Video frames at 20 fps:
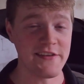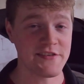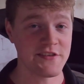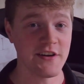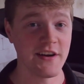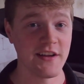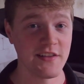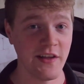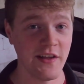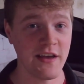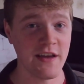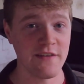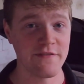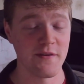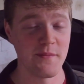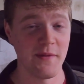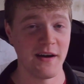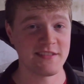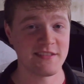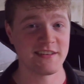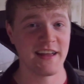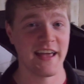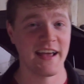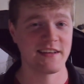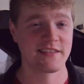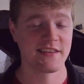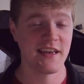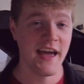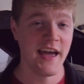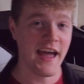started looking for
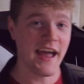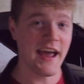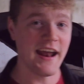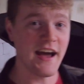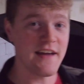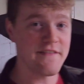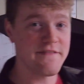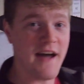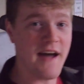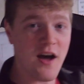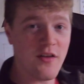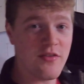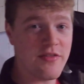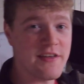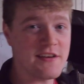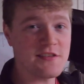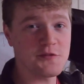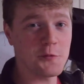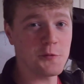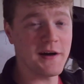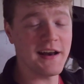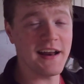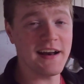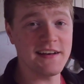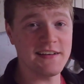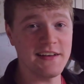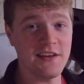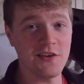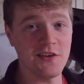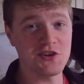Mustangs, and I found this one at
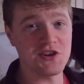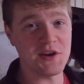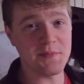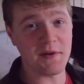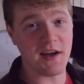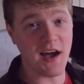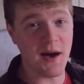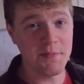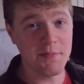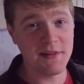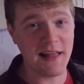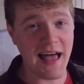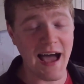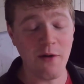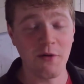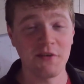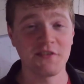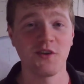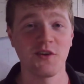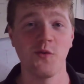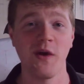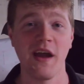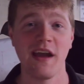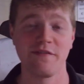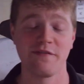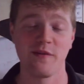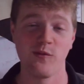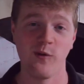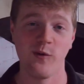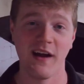a dealership a couple hours away
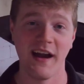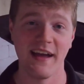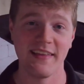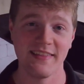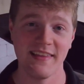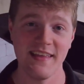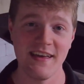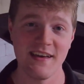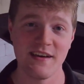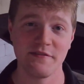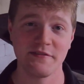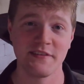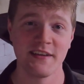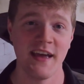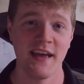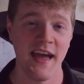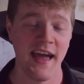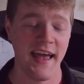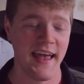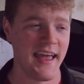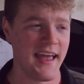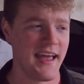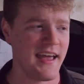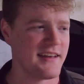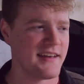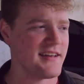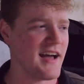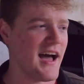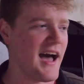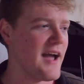from where I lived,
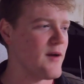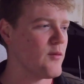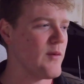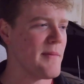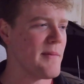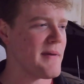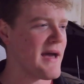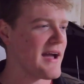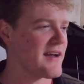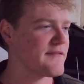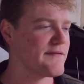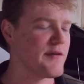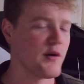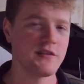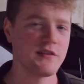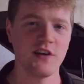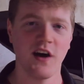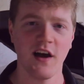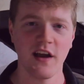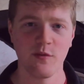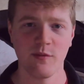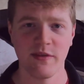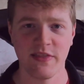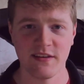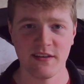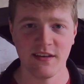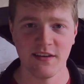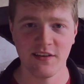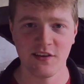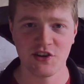and I went back and forth talking with the
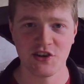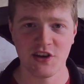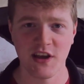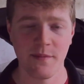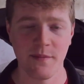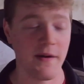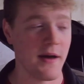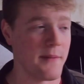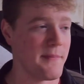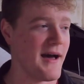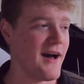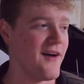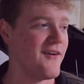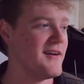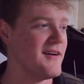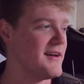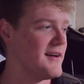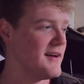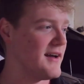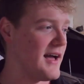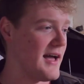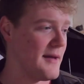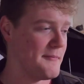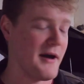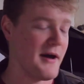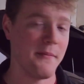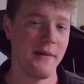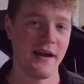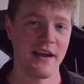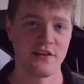dealership about
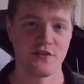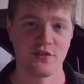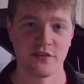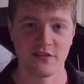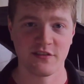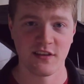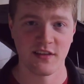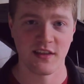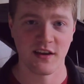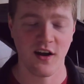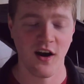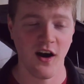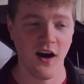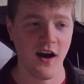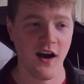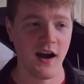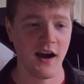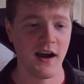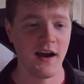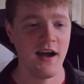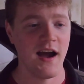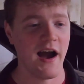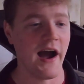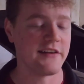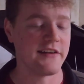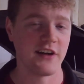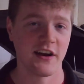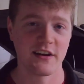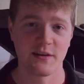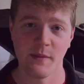my interest in the car. I
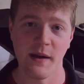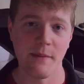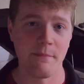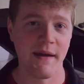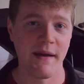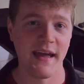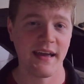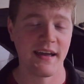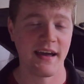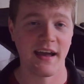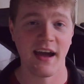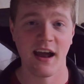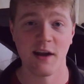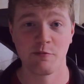talked to my bank, I got